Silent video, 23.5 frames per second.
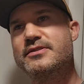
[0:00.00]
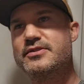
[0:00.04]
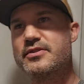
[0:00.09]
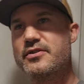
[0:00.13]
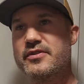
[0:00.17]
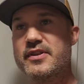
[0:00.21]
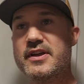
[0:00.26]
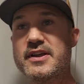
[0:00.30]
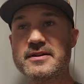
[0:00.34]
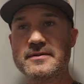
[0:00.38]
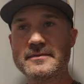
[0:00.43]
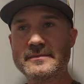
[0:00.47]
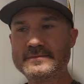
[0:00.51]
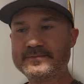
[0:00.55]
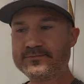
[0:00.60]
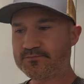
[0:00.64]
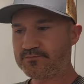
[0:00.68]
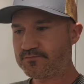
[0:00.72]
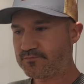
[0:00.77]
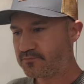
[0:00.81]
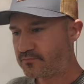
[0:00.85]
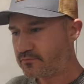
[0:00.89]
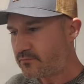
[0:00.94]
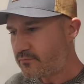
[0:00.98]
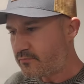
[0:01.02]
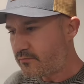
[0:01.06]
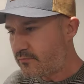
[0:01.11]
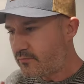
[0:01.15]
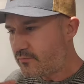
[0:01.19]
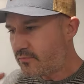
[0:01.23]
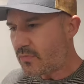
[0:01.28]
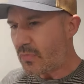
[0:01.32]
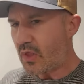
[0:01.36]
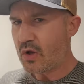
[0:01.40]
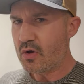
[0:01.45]
So then,
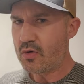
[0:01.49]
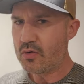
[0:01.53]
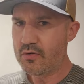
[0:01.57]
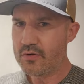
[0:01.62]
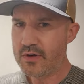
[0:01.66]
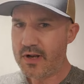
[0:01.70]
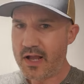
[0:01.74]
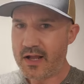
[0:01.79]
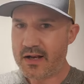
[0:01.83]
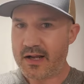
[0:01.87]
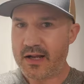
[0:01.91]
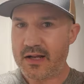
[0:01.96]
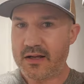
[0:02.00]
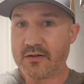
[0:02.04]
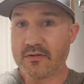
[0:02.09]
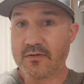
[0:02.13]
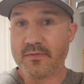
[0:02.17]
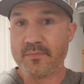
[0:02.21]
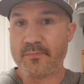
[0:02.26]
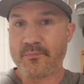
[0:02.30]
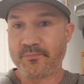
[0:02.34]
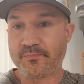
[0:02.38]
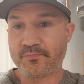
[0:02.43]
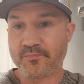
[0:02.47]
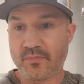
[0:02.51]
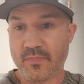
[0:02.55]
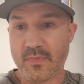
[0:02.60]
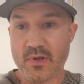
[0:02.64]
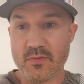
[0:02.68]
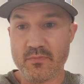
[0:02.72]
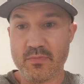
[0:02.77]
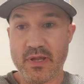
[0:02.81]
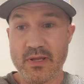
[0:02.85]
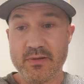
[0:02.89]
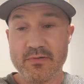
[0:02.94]
who, not how?
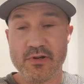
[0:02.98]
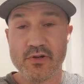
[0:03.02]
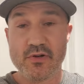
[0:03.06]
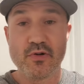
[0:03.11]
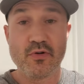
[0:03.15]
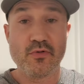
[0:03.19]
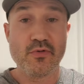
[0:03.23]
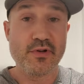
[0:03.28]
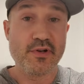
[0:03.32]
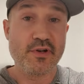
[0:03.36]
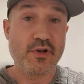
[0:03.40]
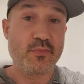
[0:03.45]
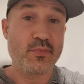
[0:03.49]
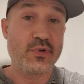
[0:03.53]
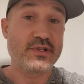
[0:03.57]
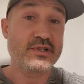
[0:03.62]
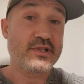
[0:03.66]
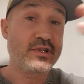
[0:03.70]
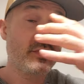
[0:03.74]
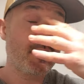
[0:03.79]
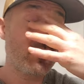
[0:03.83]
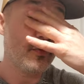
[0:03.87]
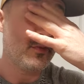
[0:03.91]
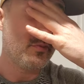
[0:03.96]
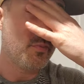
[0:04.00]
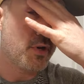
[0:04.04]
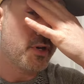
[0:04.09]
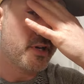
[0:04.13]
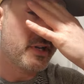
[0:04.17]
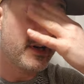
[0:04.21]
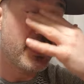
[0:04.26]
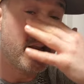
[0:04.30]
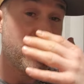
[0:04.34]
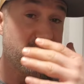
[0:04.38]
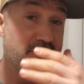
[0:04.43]
Maybe you're growing your business to
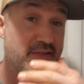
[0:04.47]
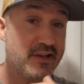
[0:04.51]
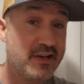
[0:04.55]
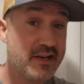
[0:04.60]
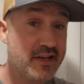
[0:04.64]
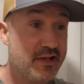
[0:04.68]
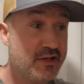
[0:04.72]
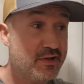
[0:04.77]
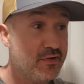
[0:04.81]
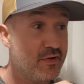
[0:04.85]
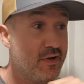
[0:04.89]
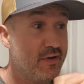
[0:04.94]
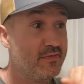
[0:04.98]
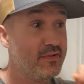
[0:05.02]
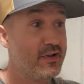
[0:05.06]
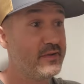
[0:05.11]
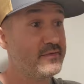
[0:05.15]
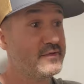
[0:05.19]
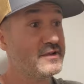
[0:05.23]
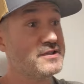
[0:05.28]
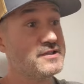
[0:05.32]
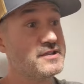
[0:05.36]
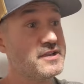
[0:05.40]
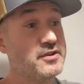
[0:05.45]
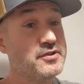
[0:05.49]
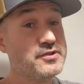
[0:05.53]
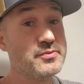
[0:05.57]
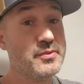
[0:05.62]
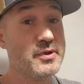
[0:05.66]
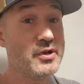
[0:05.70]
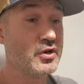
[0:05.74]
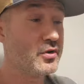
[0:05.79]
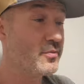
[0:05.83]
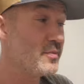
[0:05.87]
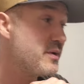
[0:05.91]
Abundant Anthony and you have to have a
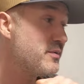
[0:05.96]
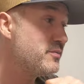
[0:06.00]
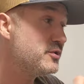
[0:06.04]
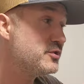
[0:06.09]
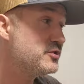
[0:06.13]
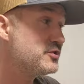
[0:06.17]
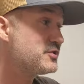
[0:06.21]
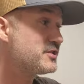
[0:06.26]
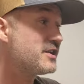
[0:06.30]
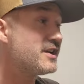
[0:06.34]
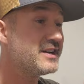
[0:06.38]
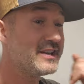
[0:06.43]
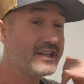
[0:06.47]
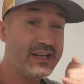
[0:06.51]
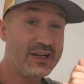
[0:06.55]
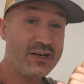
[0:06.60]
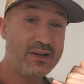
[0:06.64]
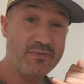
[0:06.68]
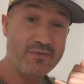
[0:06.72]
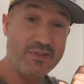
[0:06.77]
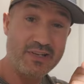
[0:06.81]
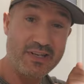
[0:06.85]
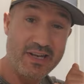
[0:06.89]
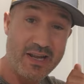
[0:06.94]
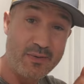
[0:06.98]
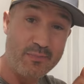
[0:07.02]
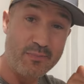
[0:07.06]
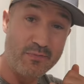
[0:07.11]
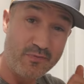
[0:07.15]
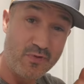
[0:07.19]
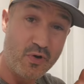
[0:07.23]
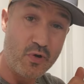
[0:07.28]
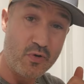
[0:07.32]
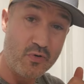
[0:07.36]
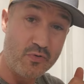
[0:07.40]
salesman, or maybe you just got to get off the damn
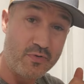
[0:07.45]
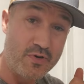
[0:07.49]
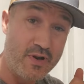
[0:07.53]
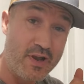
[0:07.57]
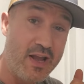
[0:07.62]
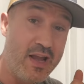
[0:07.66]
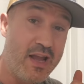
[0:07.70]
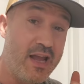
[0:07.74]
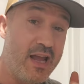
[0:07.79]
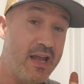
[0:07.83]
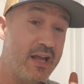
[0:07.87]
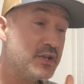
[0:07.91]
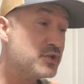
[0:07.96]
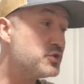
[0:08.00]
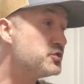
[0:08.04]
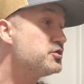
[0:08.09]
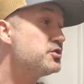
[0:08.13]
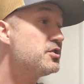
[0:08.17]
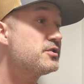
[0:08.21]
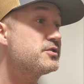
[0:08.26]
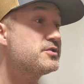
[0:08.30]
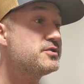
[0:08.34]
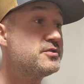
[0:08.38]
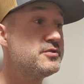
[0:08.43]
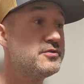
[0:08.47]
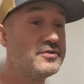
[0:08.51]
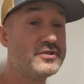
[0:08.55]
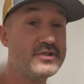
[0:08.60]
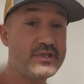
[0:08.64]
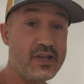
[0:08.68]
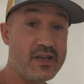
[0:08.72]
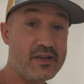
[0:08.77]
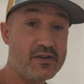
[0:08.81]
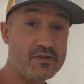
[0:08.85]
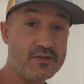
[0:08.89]
phone and just do
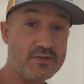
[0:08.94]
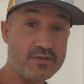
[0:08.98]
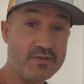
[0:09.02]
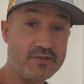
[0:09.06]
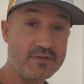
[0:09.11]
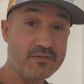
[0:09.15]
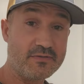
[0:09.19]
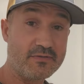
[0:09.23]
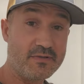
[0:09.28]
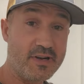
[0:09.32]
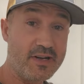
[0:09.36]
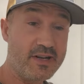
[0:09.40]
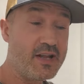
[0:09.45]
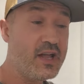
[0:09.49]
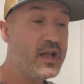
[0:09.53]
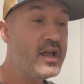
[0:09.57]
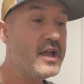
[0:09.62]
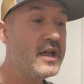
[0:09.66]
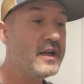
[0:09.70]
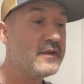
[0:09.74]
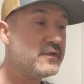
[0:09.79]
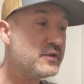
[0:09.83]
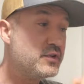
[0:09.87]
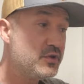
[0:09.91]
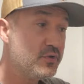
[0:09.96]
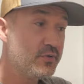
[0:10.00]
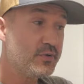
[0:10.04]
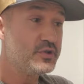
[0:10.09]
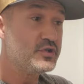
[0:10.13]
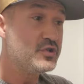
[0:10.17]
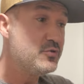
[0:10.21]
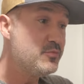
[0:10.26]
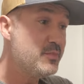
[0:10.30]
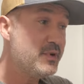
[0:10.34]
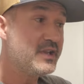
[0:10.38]
sales, right? If you're
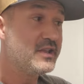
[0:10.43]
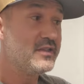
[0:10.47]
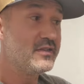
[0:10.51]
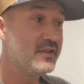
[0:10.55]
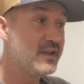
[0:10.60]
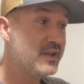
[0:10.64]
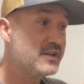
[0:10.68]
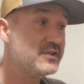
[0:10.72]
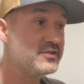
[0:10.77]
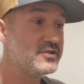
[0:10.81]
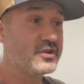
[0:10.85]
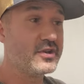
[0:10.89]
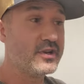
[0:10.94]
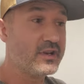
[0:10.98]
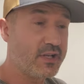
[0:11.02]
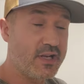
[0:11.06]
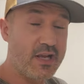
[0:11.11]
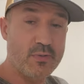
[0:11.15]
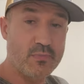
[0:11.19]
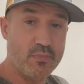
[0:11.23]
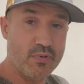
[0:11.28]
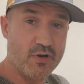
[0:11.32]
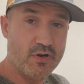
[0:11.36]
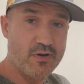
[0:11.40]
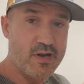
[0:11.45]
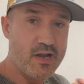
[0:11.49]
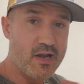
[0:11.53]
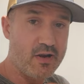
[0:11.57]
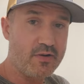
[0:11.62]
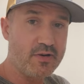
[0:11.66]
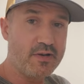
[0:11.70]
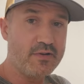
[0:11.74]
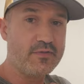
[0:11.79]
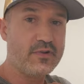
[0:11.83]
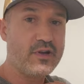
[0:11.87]
doing too many things, you're going to get burned
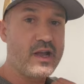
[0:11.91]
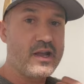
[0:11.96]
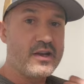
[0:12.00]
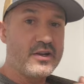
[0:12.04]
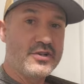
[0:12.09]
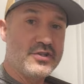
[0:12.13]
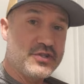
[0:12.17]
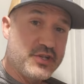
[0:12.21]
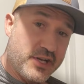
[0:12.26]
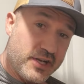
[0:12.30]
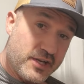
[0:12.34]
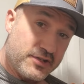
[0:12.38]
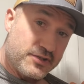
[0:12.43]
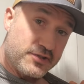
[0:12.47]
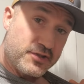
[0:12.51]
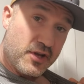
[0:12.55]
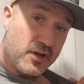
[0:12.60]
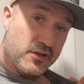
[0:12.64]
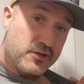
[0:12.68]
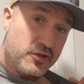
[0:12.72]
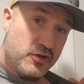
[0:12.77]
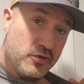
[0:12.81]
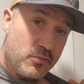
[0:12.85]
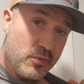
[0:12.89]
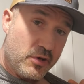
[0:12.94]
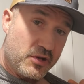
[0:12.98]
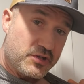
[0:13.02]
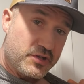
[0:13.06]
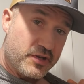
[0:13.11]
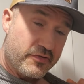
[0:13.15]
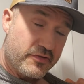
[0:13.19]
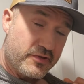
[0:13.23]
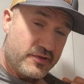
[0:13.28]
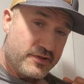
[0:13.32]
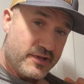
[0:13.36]
out. And if your energy gets sucked too
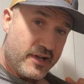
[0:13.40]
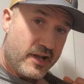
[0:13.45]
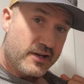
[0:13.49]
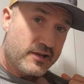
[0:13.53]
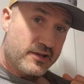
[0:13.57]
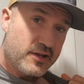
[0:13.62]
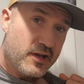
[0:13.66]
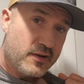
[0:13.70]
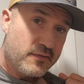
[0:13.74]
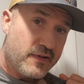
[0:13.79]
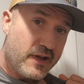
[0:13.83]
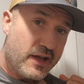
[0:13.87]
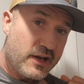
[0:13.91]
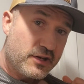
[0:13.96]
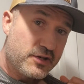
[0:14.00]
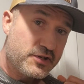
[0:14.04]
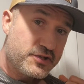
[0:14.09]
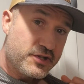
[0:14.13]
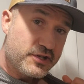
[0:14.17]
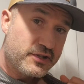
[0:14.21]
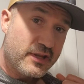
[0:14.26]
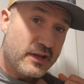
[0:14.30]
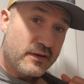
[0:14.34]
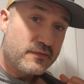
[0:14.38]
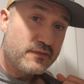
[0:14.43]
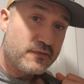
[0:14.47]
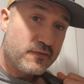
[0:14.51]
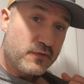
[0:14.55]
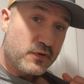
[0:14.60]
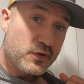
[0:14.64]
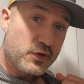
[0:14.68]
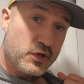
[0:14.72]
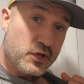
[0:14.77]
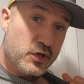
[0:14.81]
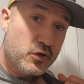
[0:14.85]
much, there's not enough energy left
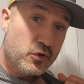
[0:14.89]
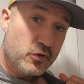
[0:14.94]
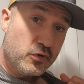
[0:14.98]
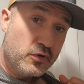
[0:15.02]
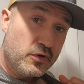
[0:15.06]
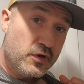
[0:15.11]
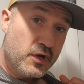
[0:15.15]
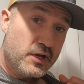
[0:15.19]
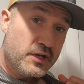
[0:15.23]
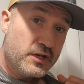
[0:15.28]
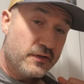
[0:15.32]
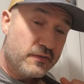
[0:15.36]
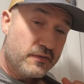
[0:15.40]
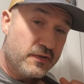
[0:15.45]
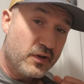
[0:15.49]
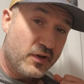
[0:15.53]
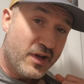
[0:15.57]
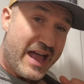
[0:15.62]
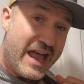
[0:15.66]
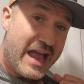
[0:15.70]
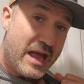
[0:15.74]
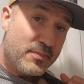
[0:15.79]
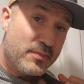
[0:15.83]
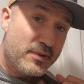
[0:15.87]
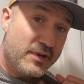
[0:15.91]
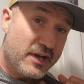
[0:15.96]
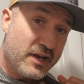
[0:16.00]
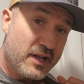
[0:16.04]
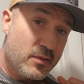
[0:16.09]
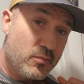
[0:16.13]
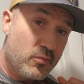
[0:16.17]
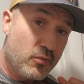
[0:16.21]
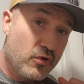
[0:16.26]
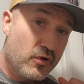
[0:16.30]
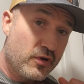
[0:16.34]
for you to feel happy
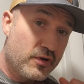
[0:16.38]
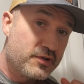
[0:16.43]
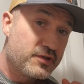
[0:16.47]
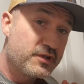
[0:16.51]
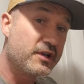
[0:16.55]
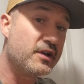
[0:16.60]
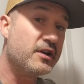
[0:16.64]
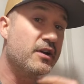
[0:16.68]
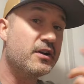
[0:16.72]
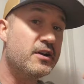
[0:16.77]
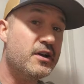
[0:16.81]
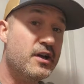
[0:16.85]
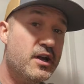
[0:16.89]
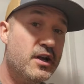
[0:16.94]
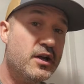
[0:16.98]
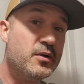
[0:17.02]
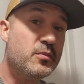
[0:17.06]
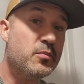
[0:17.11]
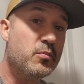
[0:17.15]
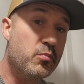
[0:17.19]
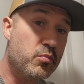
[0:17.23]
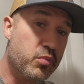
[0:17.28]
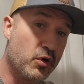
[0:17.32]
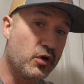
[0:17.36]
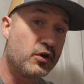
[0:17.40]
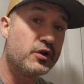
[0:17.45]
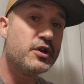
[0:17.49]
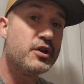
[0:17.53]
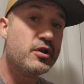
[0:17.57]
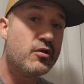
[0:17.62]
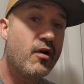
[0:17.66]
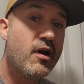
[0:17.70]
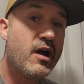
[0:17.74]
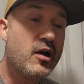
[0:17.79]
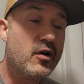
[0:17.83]
anymore. It's going to
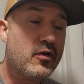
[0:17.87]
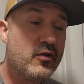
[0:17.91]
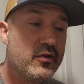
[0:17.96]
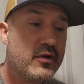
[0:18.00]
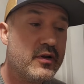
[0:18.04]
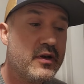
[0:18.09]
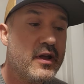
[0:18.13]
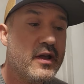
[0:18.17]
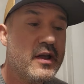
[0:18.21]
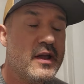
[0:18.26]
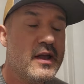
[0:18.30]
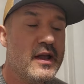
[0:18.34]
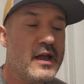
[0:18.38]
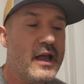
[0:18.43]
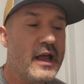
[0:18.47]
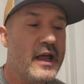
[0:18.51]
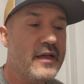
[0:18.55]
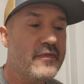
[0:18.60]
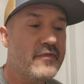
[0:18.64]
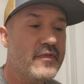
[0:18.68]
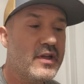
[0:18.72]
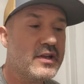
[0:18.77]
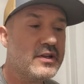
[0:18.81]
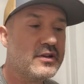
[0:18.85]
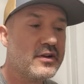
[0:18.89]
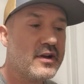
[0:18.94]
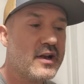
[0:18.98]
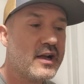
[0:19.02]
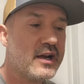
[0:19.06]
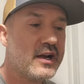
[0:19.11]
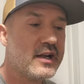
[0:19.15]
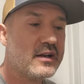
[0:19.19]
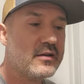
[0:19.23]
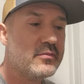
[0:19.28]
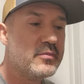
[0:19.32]
burn you out. And then you're
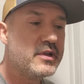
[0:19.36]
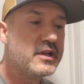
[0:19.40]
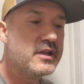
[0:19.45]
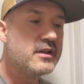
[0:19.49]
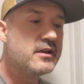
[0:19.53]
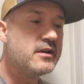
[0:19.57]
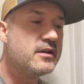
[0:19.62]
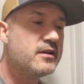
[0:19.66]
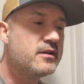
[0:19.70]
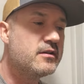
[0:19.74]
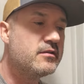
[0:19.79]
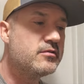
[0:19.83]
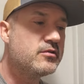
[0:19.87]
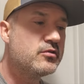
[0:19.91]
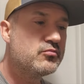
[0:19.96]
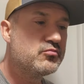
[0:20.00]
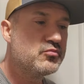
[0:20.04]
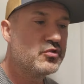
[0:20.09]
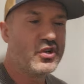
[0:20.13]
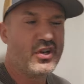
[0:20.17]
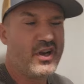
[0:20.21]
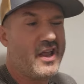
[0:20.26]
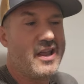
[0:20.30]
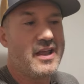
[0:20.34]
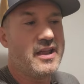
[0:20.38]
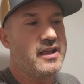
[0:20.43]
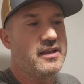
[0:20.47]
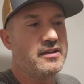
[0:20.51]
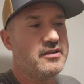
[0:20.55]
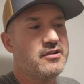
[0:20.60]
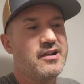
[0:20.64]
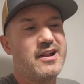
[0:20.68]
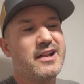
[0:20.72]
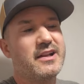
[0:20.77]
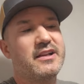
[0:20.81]
not going to be, you're going
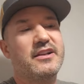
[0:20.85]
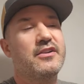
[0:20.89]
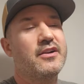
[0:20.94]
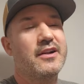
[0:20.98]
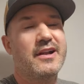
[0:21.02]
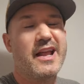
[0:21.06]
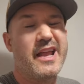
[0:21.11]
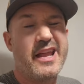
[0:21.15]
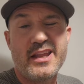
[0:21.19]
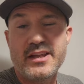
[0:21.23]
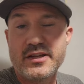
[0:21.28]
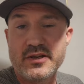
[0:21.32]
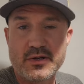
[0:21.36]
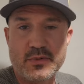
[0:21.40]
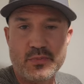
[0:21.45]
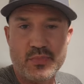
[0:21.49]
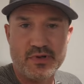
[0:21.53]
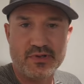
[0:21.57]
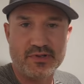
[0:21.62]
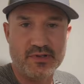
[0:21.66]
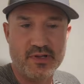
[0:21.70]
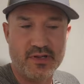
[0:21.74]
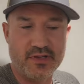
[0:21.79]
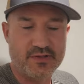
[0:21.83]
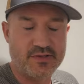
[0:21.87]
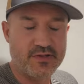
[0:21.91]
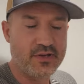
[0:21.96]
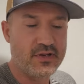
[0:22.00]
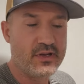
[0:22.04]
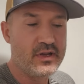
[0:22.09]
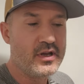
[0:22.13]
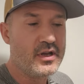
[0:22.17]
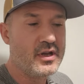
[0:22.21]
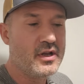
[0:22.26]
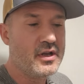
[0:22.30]
to, you're not, you're going to hate your business.